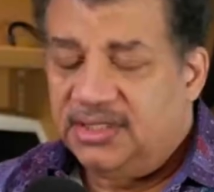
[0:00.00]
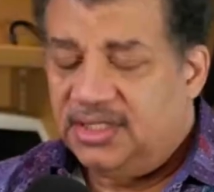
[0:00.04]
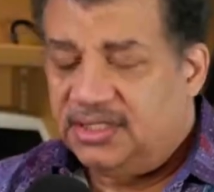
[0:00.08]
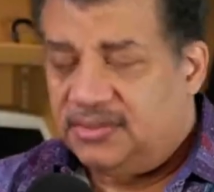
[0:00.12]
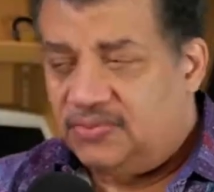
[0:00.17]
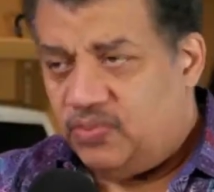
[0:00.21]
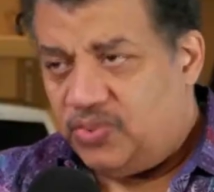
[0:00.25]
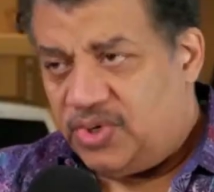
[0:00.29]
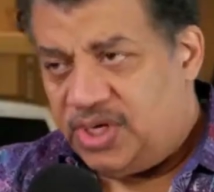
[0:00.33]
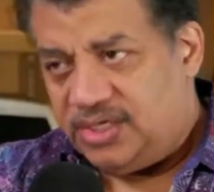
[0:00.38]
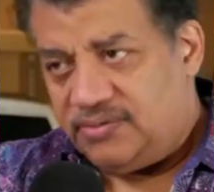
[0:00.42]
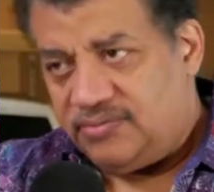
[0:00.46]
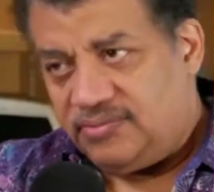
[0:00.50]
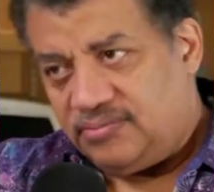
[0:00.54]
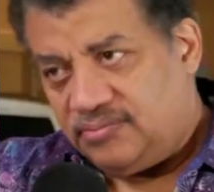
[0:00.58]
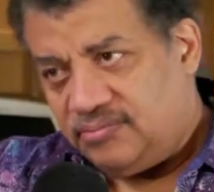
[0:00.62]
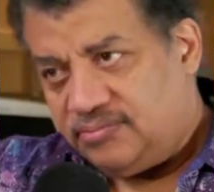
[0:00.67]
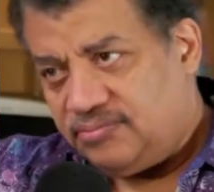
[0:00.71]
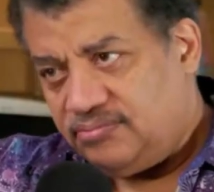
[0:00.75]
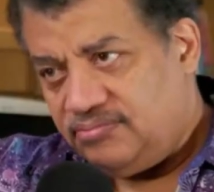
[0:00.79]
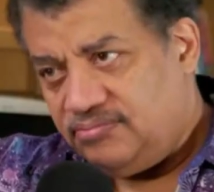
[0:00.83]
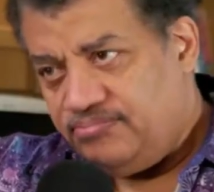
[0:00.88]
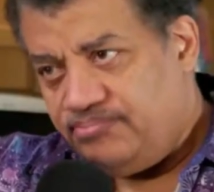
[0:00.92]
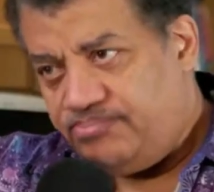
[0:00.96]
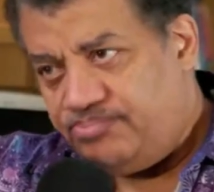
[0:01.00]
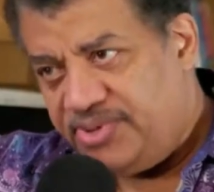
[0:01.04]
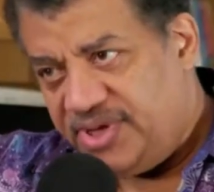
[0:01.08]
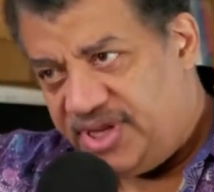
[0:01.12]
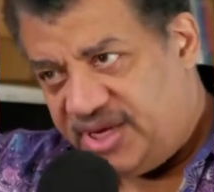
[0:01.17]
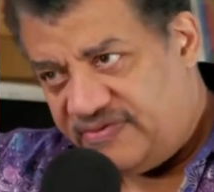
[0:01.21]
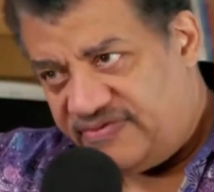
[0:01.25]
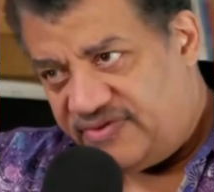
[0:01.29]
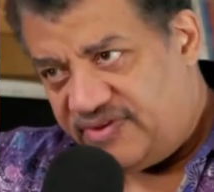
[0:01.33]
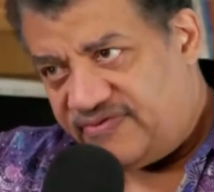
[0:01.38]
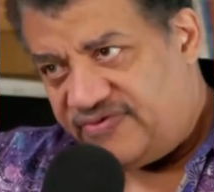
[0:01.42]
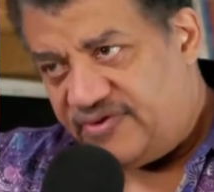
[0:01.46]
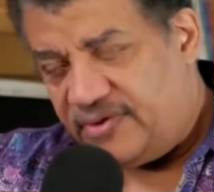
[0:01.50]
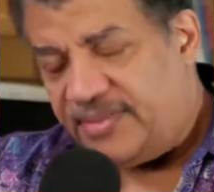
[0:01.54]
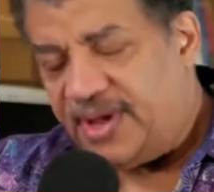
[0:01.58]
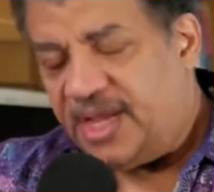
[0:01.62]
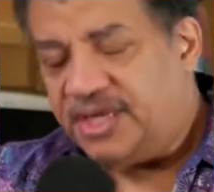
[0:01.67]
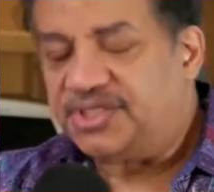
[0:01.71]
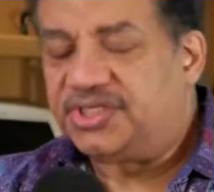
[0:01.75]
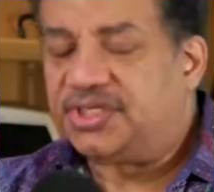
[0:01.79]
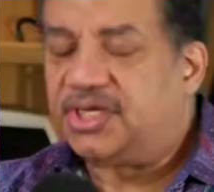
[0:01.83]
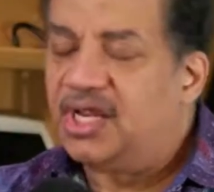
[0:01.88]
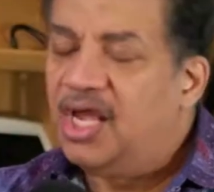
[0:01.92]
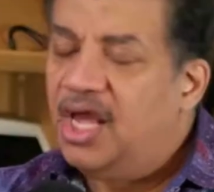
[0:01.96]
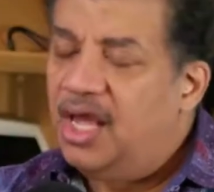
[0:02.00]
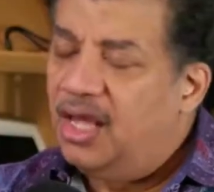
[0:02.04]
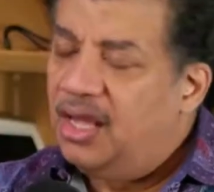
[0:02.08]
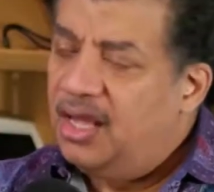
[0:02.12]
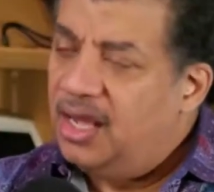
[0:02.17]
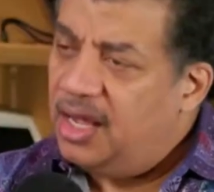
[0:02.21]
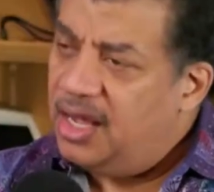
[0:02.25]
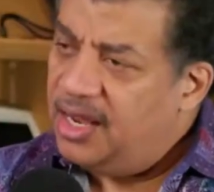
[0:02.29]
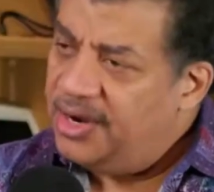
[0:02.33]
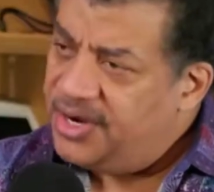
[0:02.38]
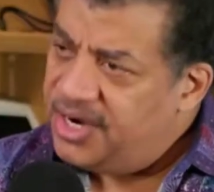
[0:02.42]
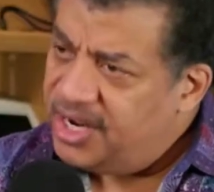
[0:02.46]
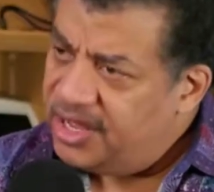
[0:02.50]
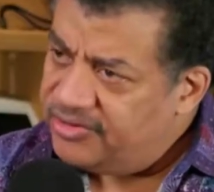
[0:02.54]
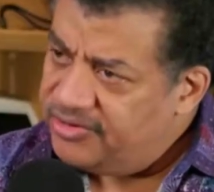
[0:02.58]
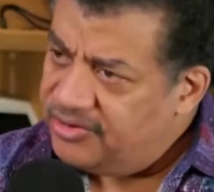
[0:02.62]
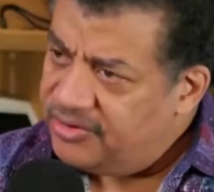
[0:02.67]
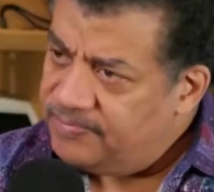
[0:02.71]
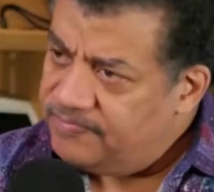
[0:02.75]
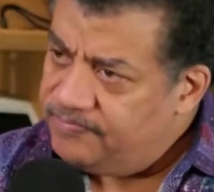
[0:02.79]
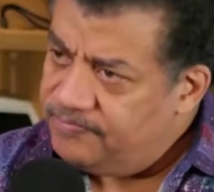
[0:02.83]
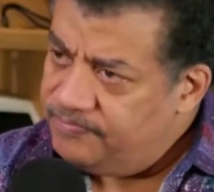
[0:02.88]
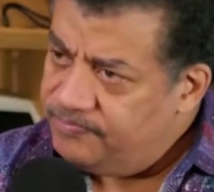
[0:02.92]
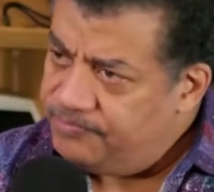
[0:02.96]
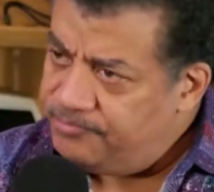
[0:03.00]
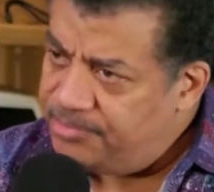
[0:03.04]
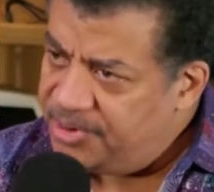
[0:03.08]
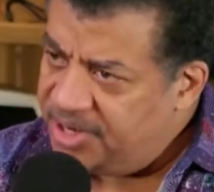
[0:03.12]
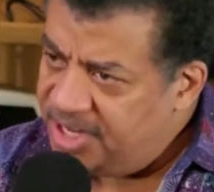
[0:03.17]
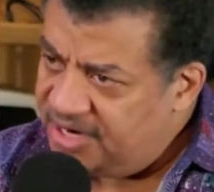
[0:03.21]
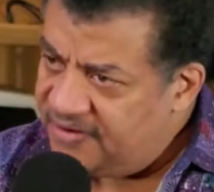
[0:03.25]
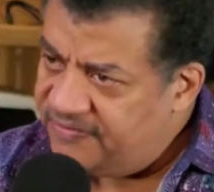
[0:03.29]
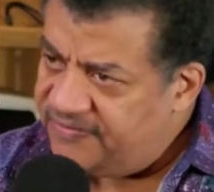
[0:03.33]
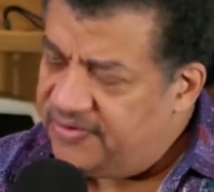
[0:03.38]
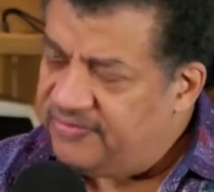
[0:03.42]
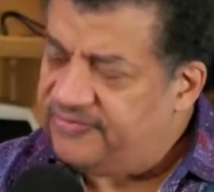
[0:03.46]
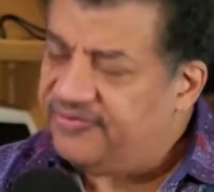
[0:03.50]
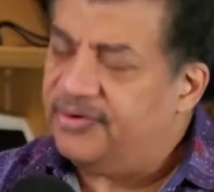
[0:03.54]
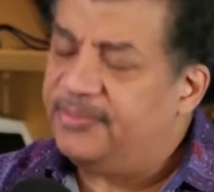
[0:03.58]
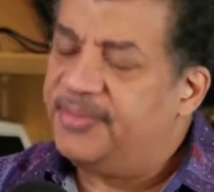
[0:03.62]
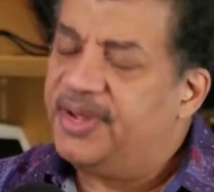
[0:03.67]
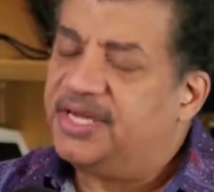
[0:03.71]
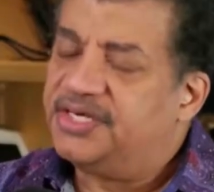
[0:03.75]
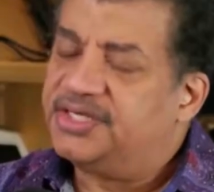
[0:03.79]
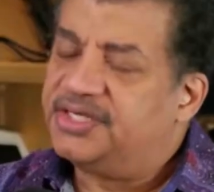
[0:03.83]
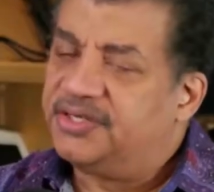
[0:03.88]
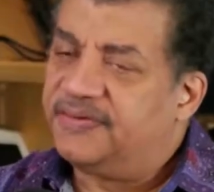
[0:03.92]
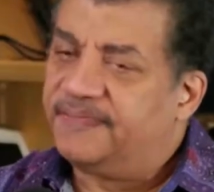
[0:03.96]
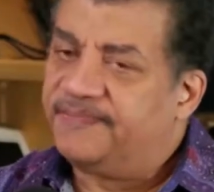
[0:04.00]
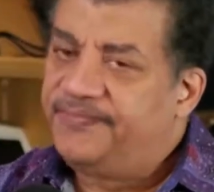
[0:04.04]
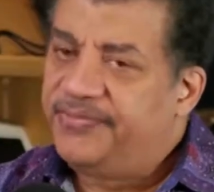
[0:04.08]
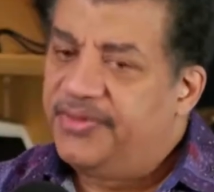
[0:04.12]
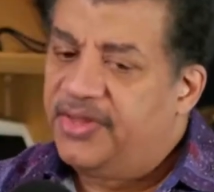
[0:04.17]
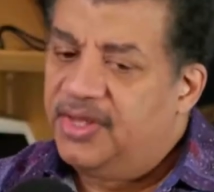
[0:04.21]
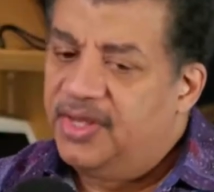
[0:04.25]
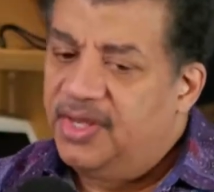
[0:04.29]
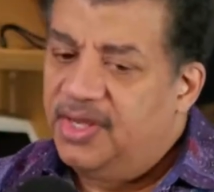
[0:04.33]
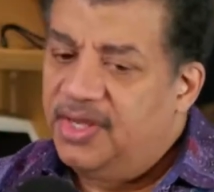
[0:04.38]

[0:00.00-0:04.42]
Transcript: There's one bit of information. Another bit of information.